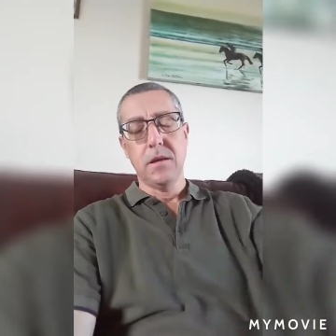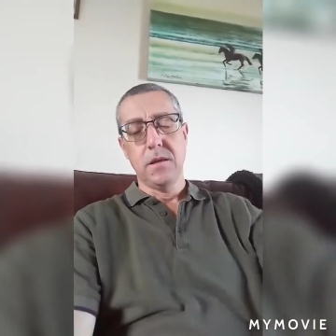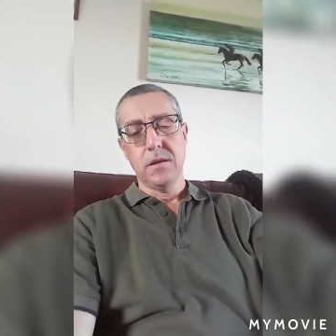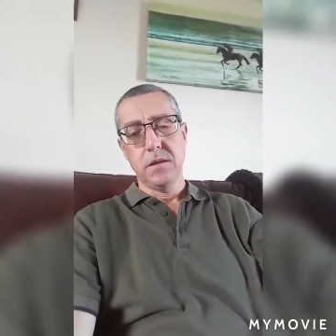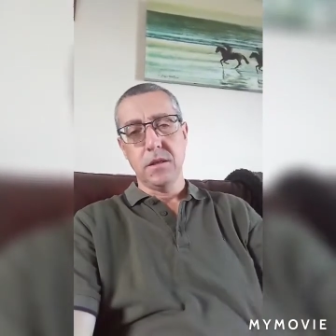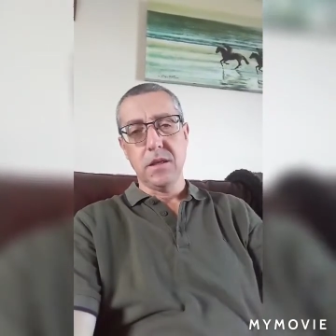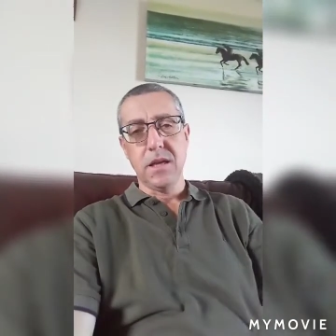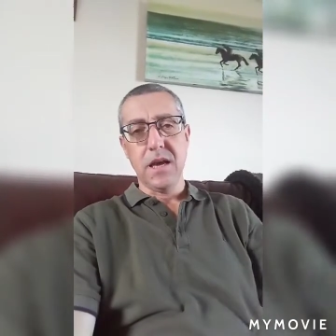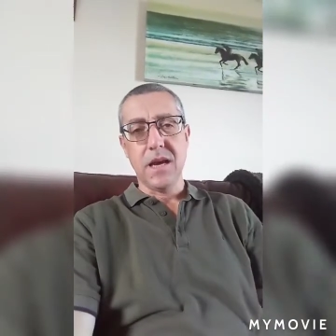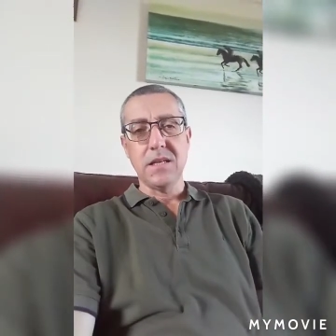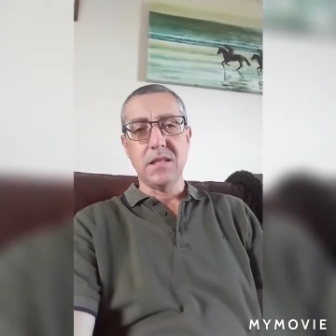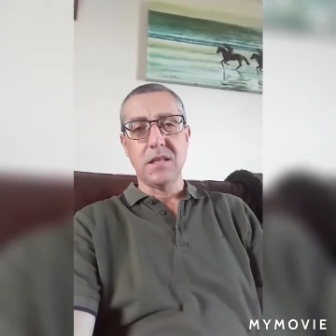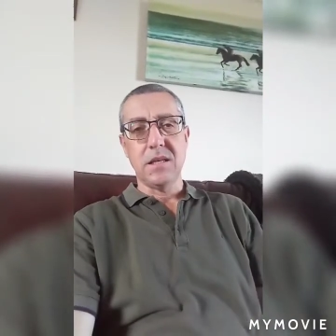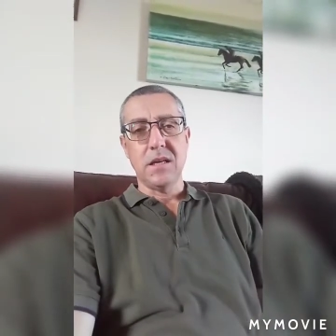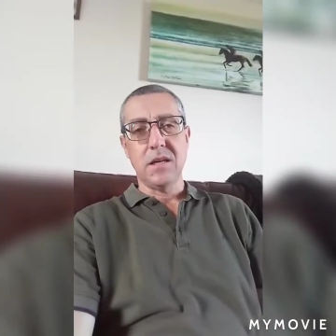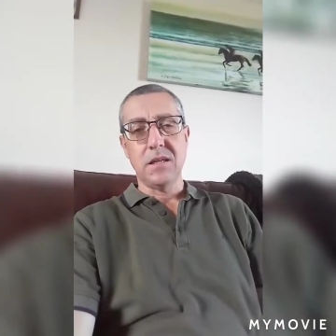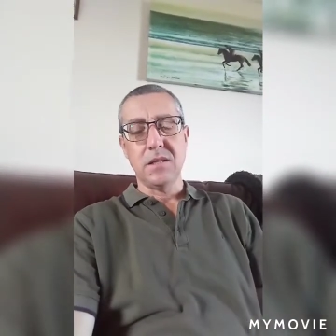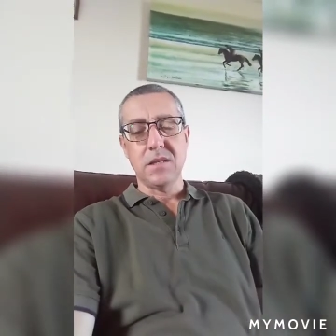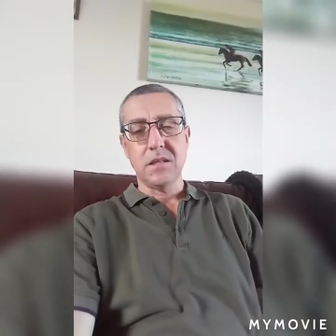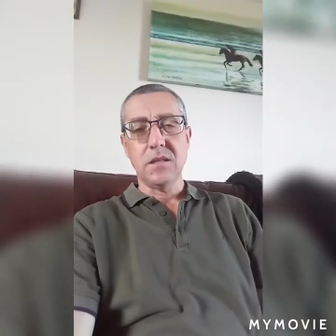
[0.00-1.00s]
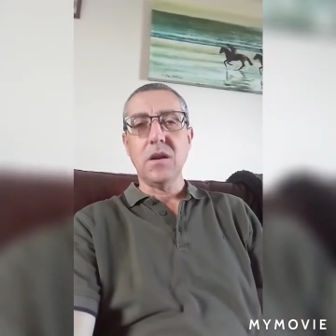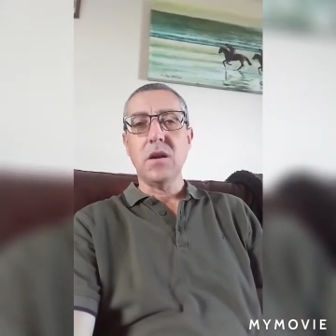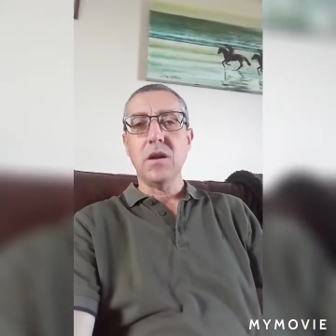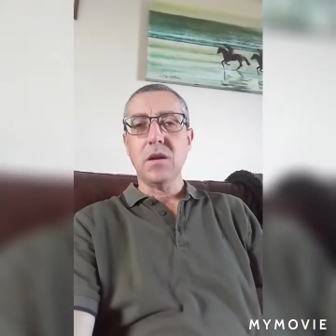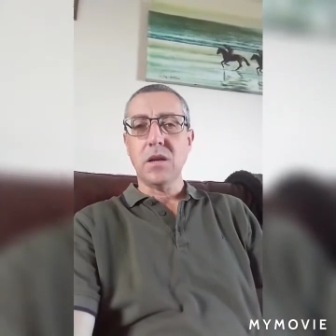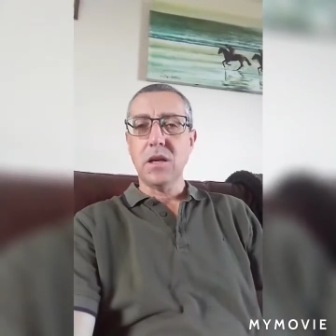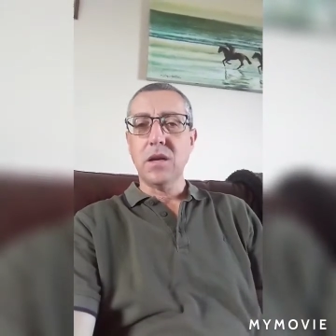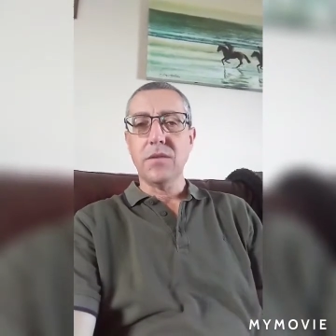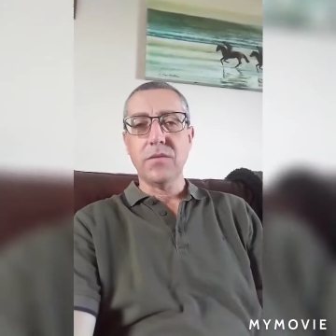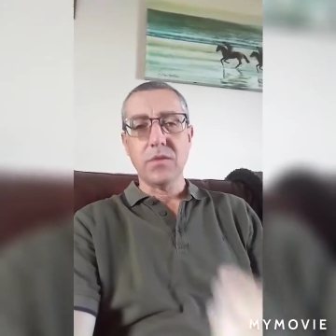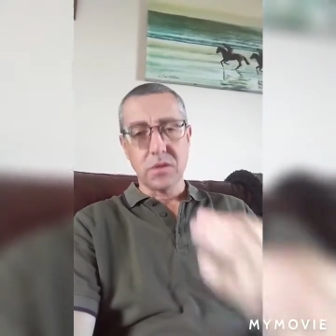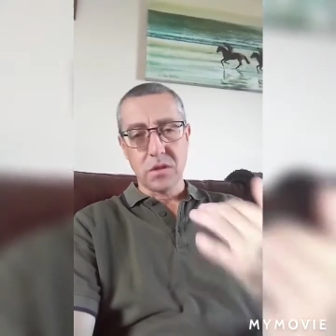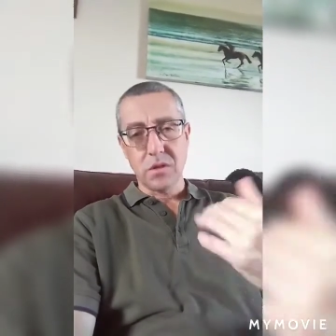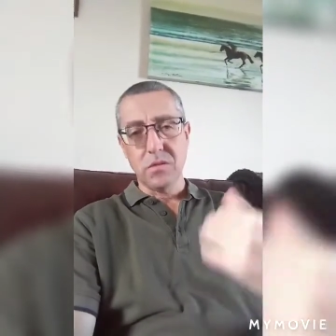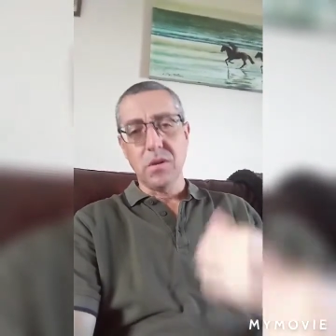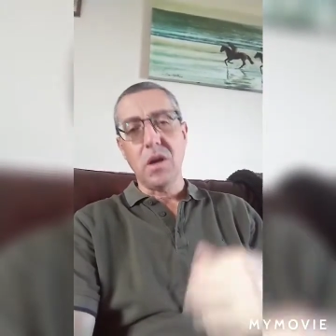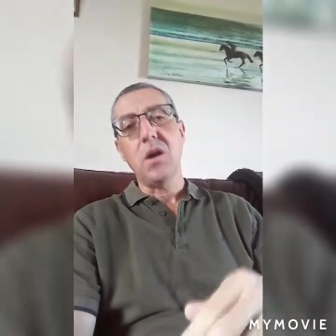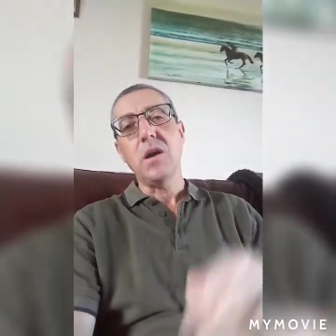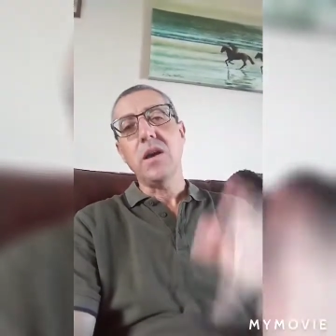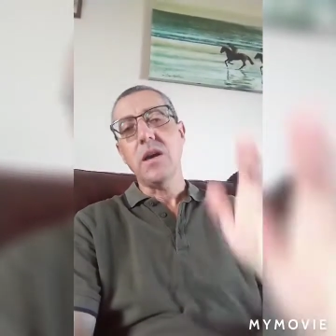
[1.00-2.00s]
So the guy's there, he says, "Oh, okay, I've got some.
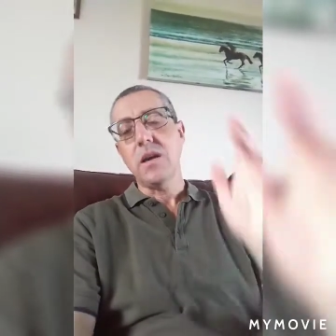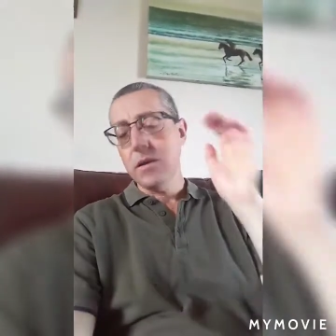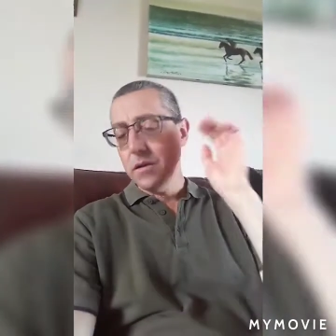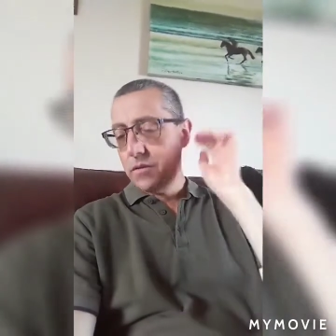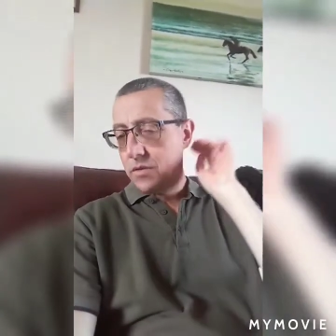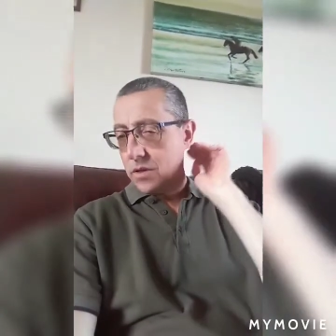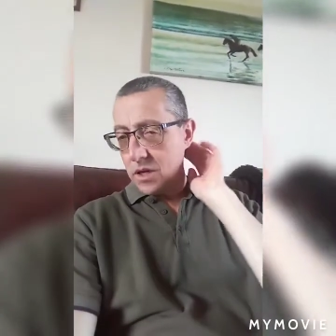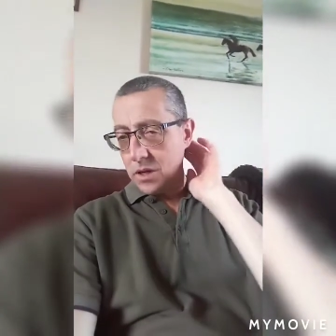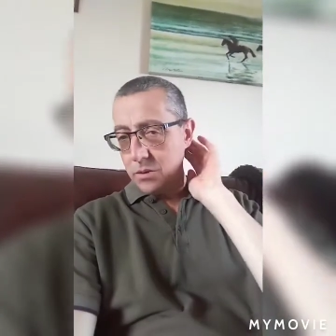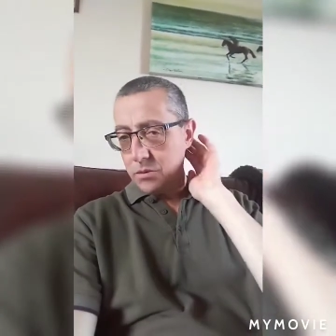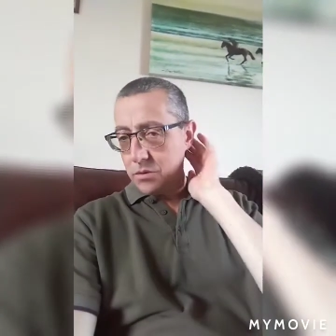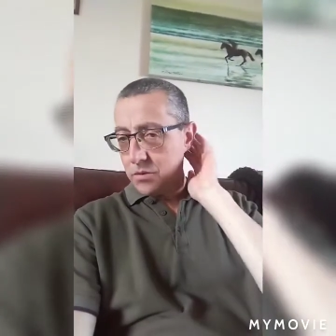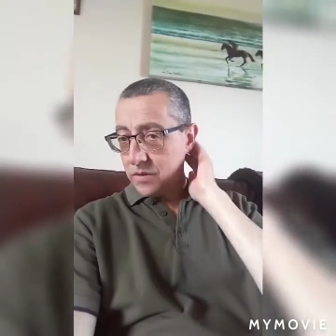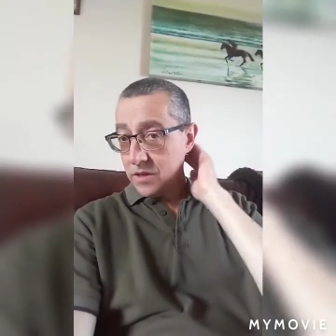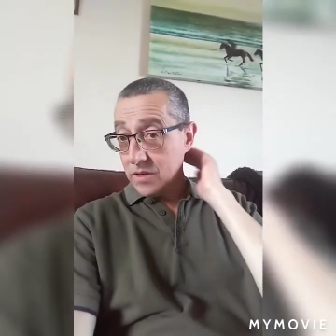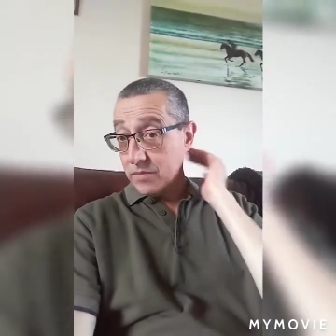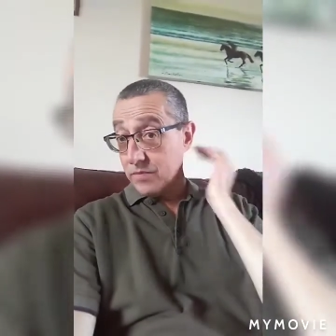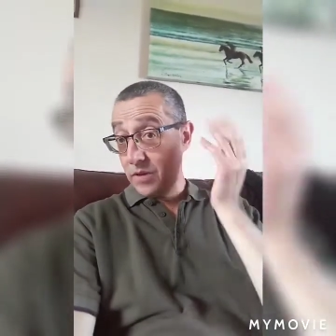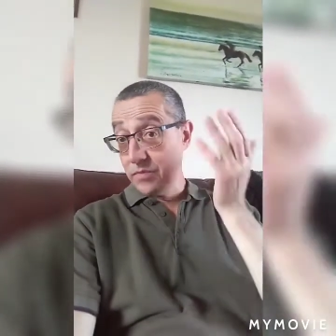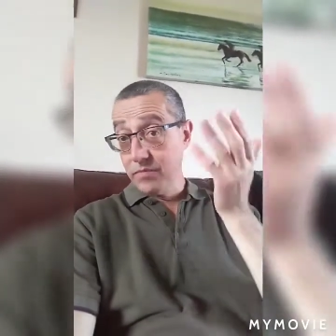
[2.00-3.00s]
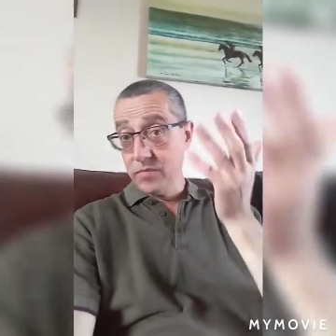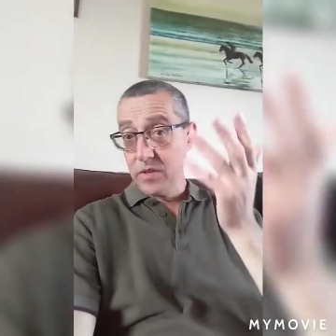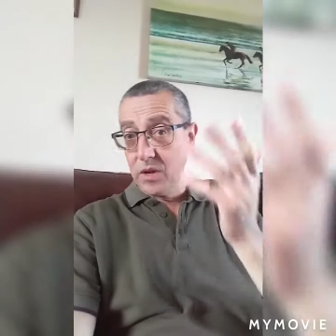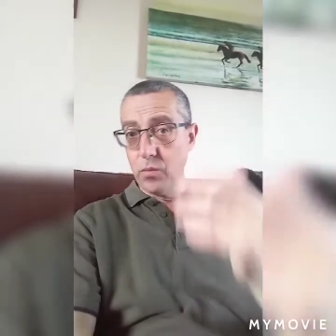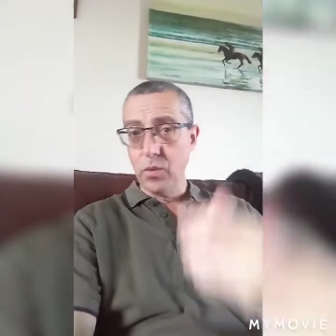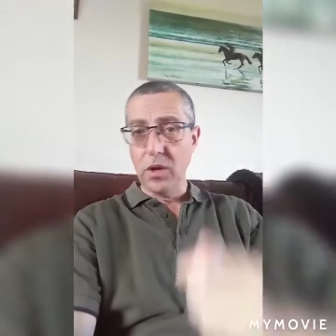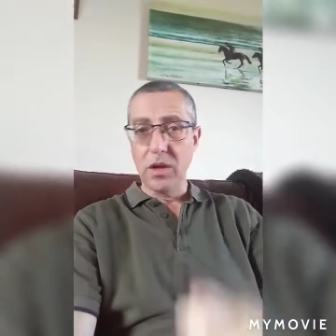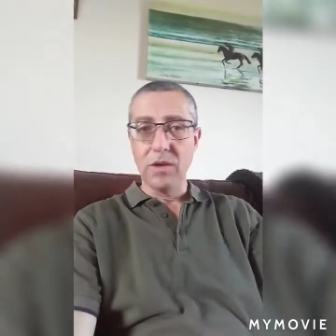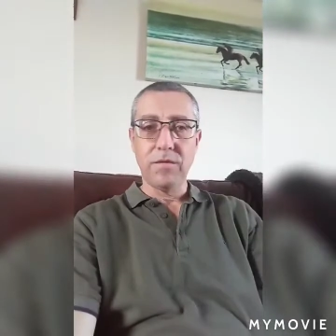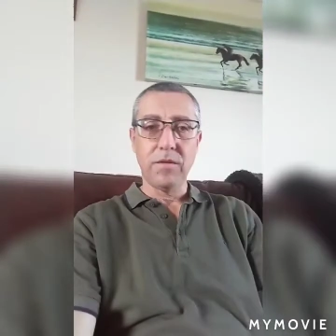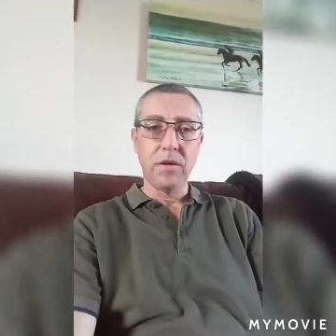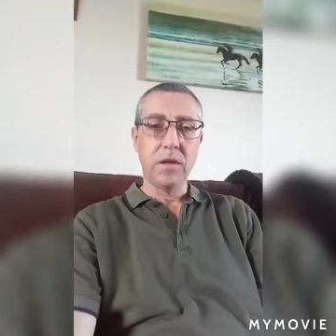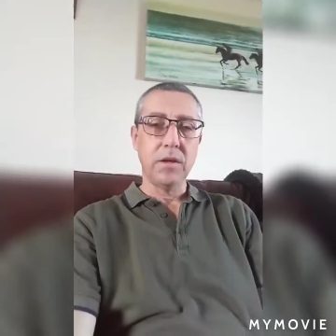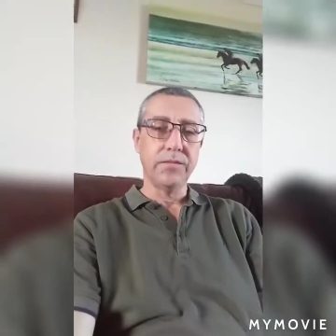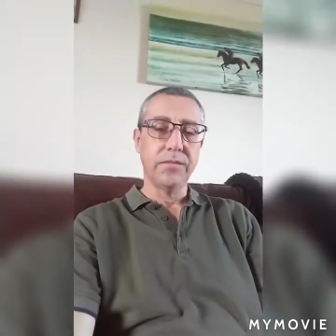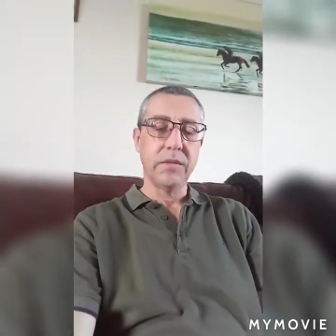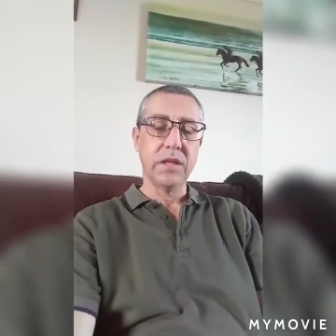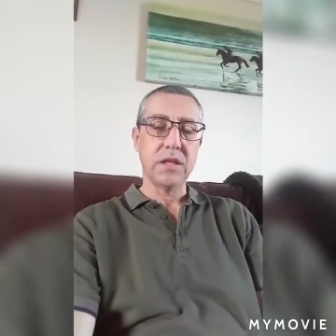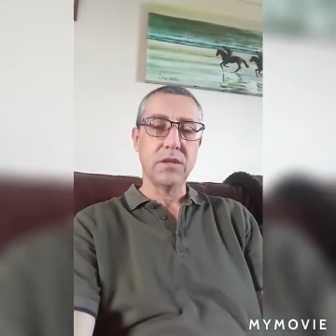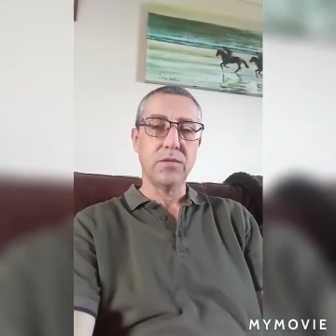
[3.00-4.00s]
Oh, yeah, you've got labels for me. I'm waiting for you.
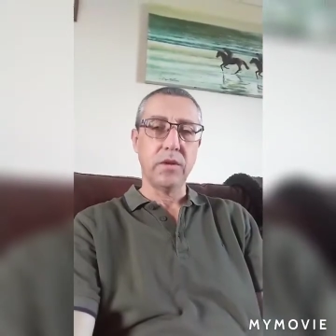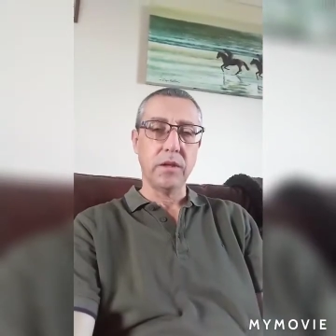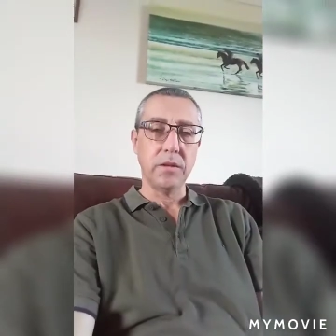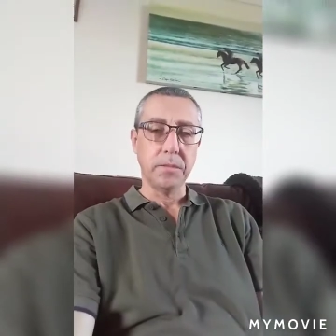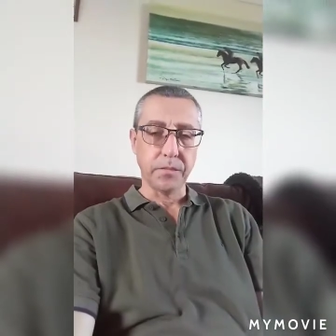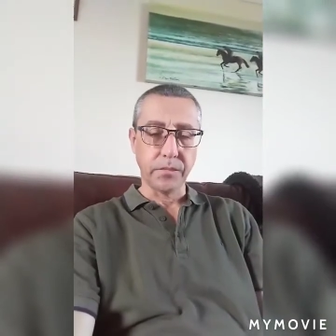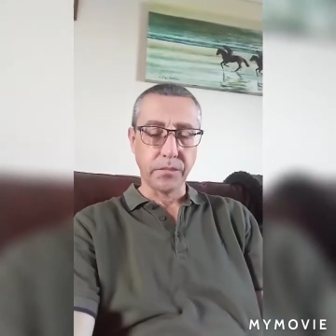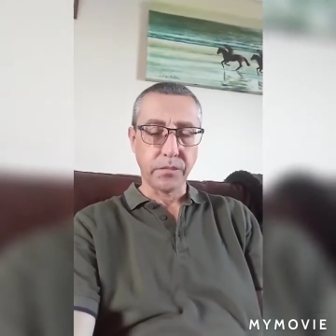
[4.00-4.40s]
That's fine."